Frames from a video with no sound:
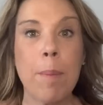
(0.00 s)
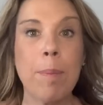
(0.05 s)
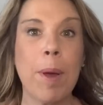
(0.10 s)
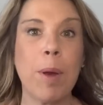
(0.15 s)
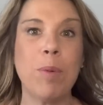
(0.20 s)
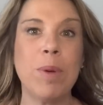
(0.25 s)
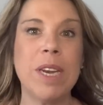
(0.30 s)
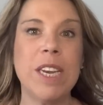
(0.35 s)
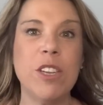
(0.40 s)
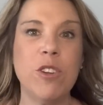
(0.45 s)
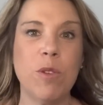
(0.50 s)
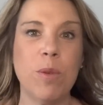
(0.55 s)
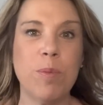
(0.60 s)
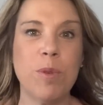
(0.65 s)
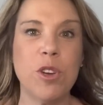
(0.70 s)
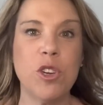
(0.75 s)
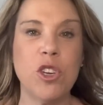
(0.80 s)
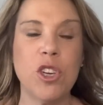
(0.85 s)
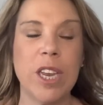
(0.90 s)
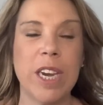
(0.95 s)
I really do
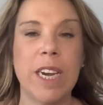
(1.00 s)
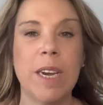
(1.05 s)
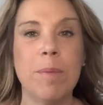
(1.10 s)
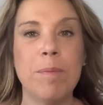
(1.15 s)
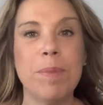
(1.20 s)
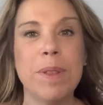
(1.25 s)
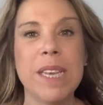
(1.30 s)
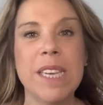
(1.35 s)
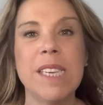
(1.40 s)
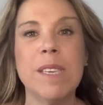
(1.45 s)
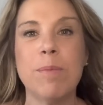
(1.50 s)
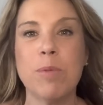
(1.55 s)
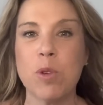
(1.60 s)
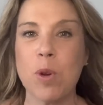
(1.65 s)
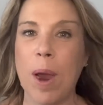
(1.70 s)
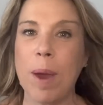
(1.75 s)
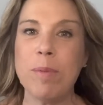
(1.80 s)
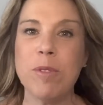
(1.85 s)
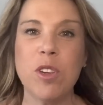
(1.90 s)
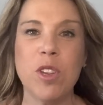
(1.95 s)
appreciate it. And please
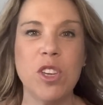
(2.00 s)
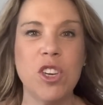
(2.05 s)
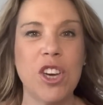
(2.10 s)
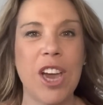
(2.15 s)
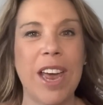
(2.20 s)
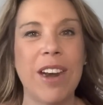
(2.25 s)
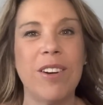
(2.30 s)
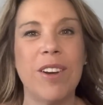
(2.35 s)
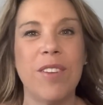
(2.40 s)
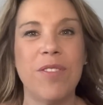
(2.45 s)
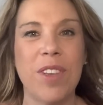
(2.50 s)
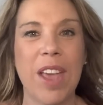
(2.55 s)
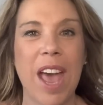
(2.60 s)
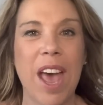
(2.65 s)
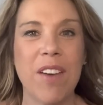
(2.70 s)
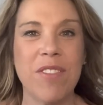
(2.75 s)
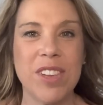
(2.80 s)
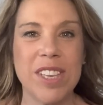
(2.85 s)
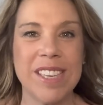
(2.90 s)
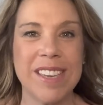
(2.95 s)
subscribe to the channel if you
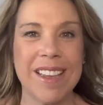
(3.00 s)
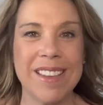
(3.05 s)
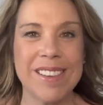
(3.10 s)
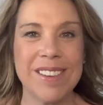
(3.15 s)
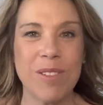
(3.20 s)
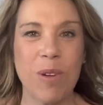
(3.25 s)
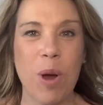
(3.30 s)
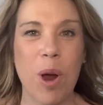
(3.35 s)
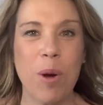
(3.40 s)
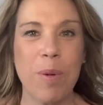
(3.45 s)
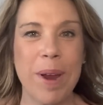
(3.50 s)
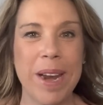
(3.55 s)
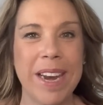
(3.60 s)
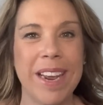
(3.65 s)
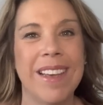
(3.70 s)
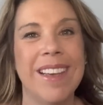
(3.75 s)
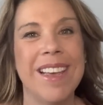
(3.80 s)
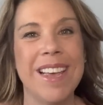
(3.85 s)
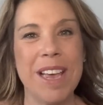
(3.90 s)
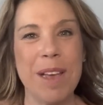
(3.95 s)
haven't done so
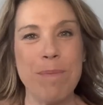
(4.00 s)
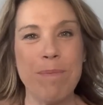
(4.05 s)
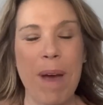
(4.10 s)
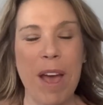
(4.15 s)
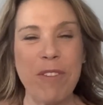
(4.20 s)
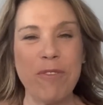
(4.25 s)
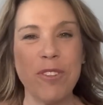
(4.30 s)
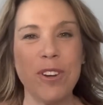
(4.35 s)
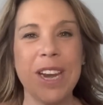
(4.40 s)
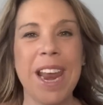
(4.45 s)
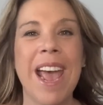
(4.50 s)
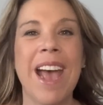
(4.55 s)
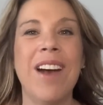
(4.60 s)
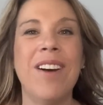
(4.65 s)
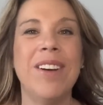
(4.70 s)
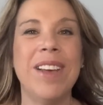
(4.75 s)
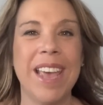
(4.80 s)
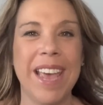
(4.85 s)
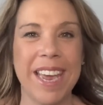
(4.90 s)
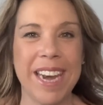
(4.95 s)
already. Bye for
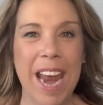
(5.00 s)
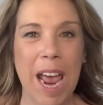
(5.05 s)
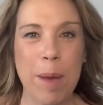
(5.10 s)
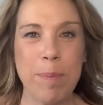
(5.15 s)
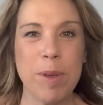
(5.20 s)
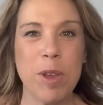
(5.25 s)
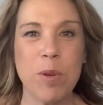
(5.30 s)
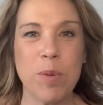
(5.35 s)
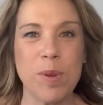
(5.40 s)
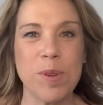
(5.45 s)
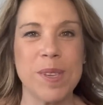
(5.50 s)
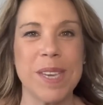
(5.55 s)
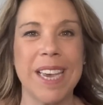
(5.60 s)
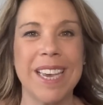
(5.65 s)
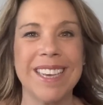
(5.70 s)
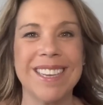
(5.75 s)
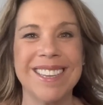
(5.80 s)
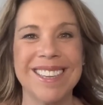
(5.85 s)
now, and happy cruising.